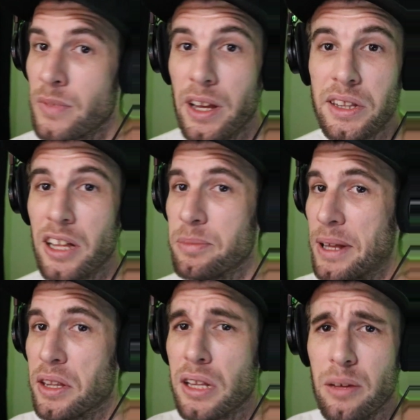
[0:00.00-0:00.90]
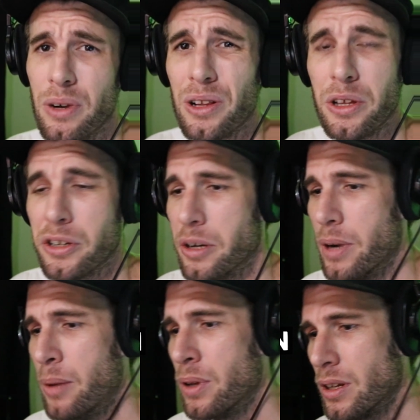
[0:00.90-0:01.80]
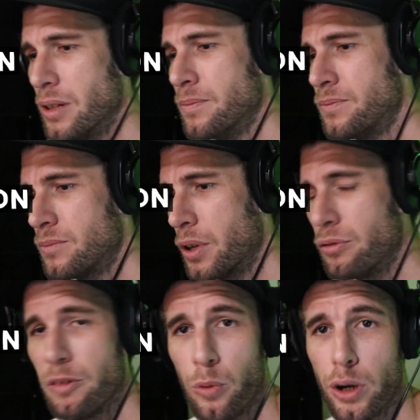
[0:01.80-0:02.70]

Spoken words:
It sounds about the same but cleaner in my opinion because we have more